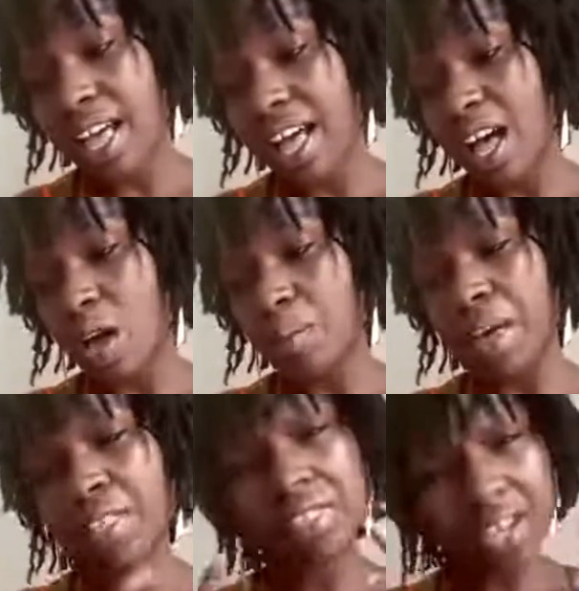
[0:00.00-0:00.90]

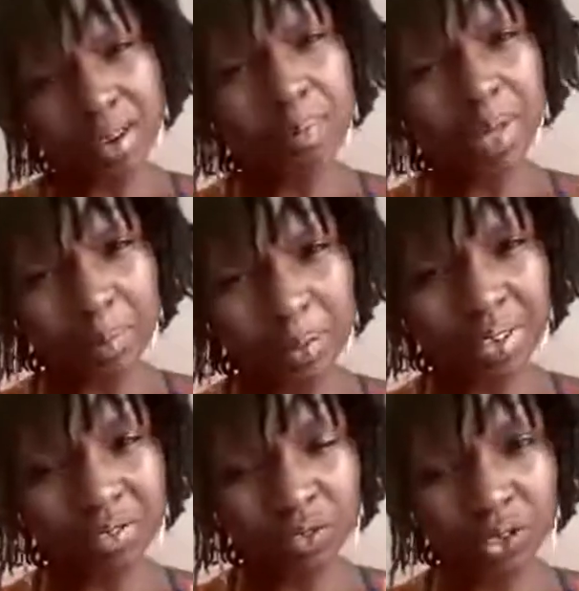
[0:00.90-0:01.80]
a thicker paper
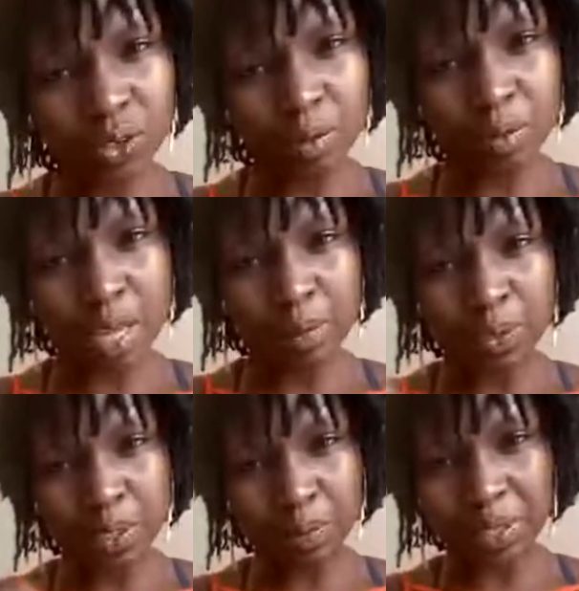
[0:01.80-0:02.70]
for you to be able
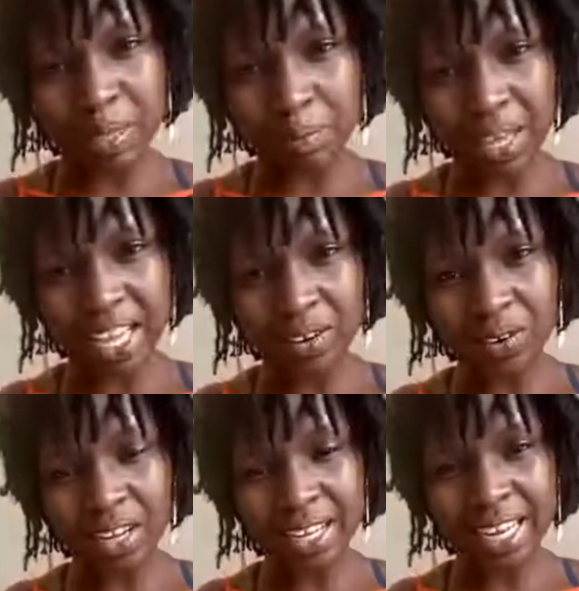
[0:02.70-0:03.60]
to put the paint
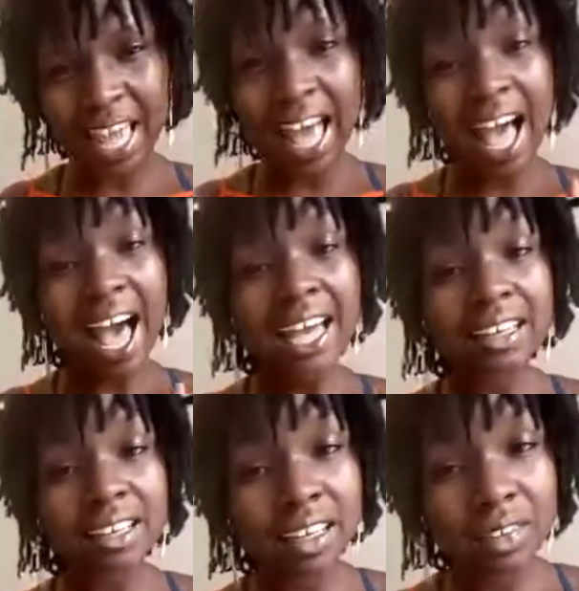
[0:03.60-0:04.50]
on. I
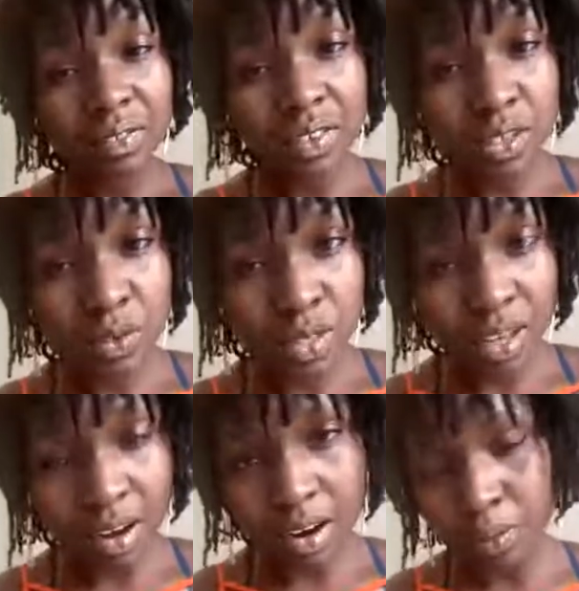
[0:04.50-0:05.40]
love using
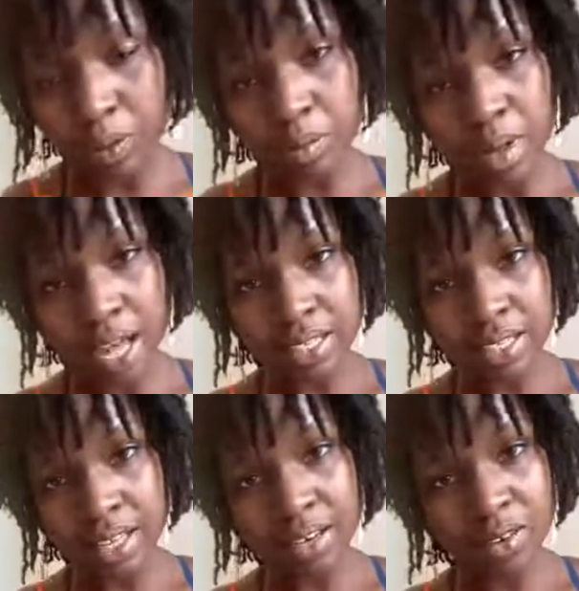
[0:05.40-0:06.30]
cardboard boxes.
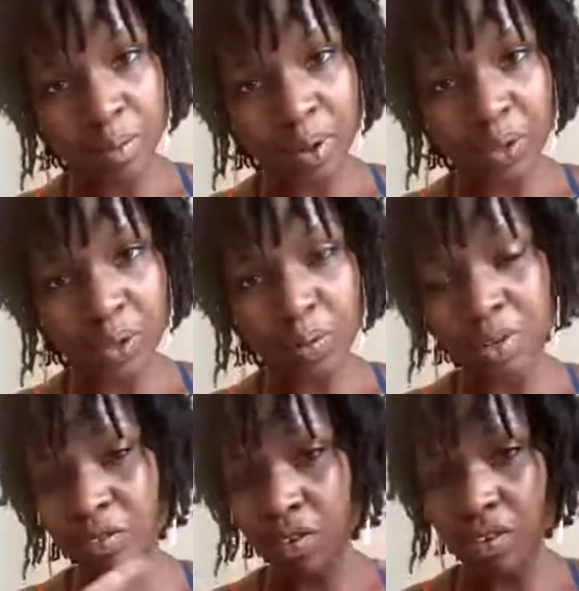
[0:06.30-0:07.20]
I don't know about you, but
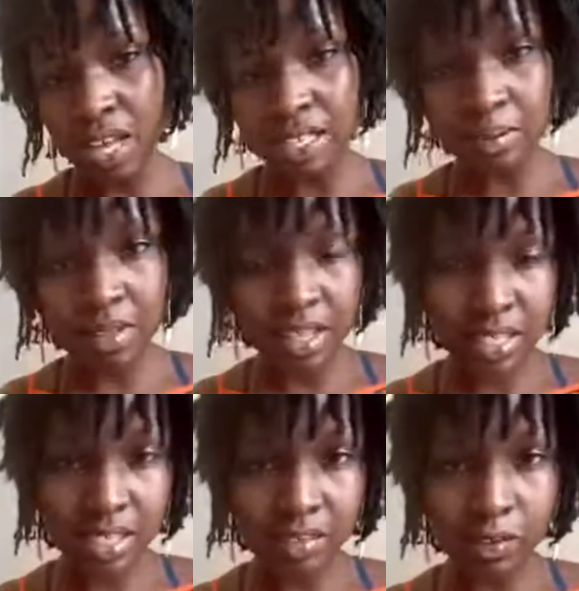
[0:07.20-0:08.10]
if you've had some things
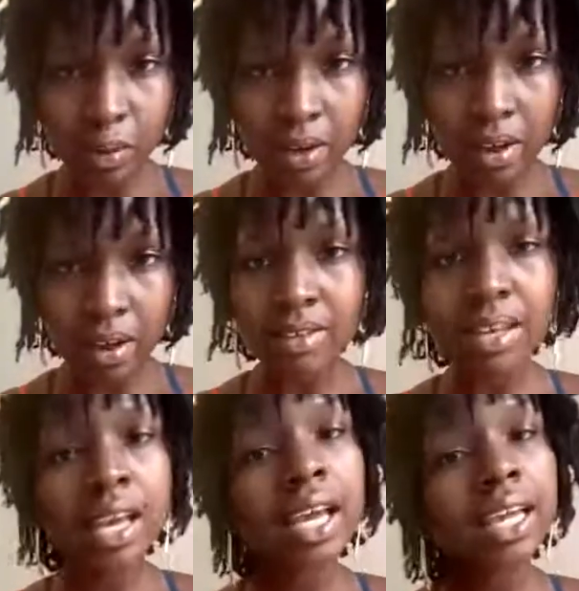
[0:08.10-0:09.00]
delivered by your house,
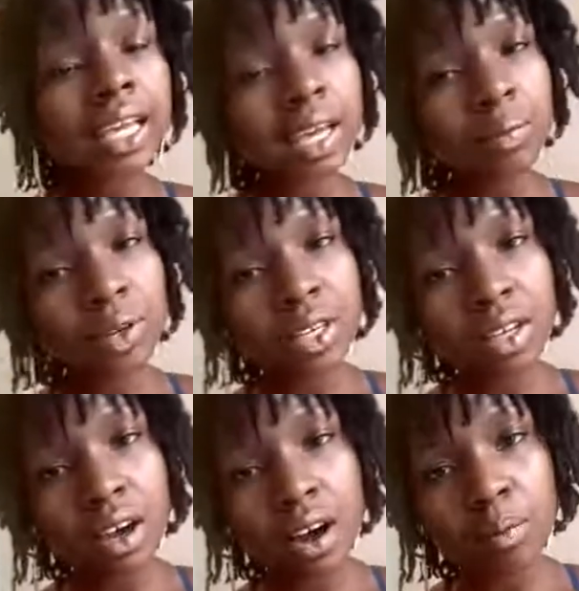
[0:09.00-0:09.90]
keep one of the
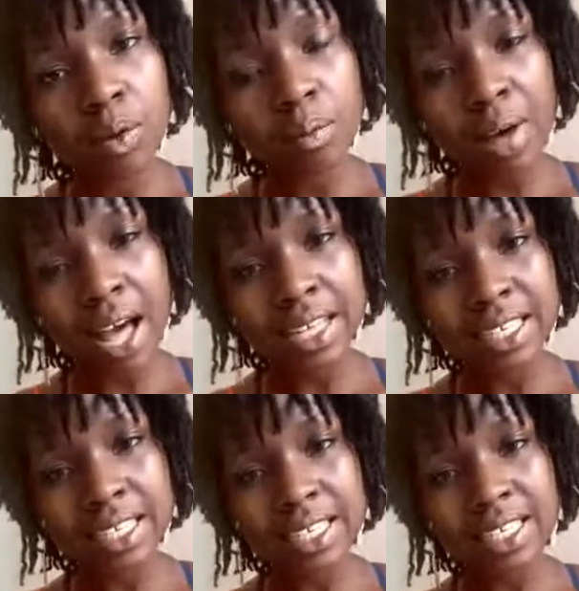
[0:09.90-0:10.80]
cardboard
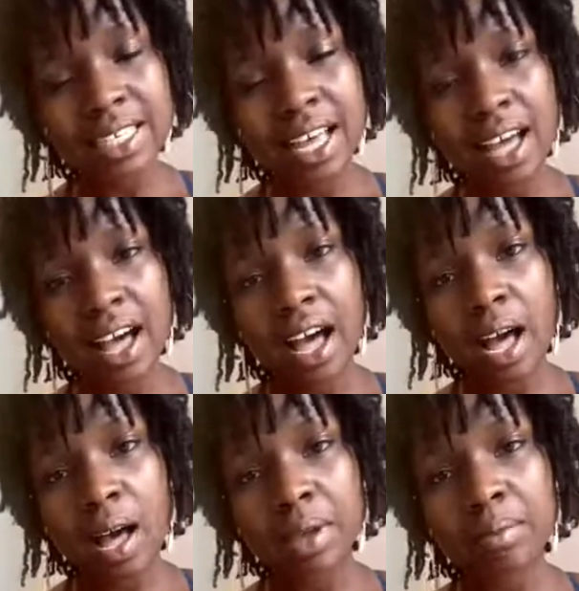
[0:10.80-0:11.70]
boxes.
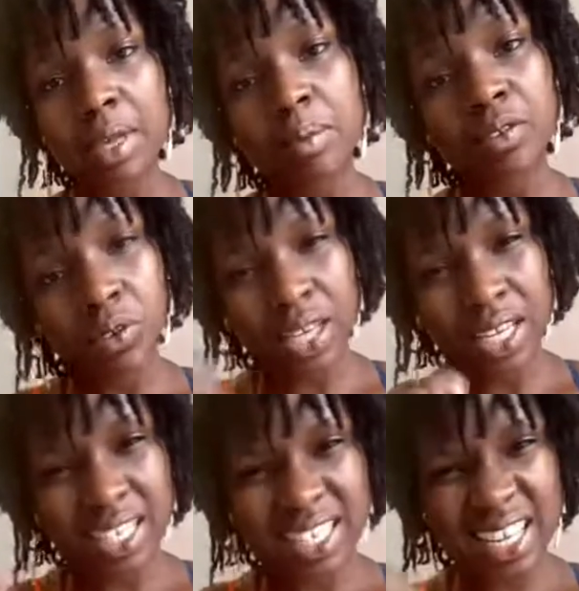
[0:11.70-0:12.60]
And maybe if you
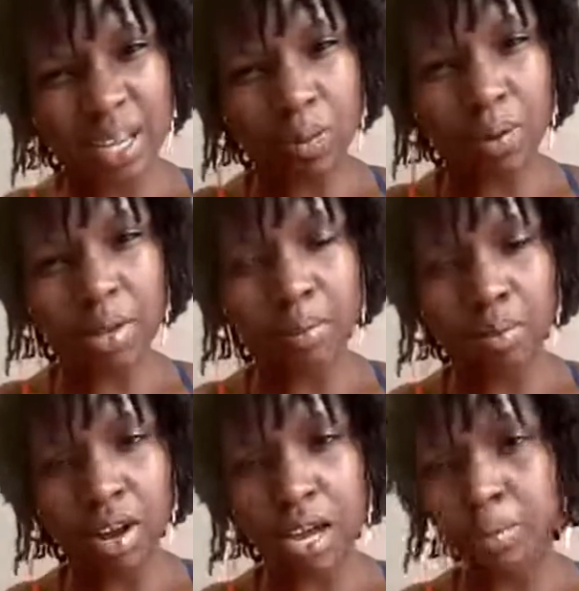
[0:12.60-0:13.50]
can, just take a white
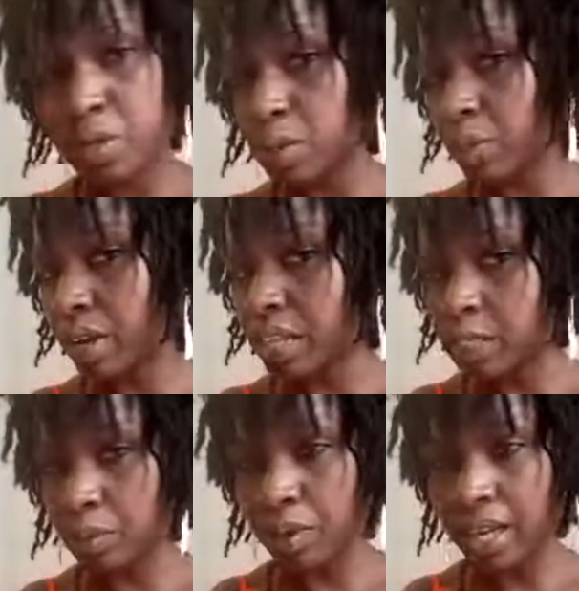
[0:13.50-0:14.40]
primer spray
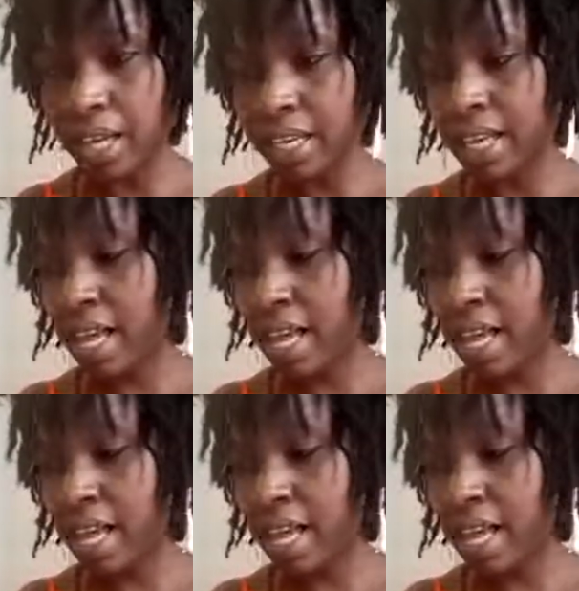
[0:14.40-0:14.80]
it,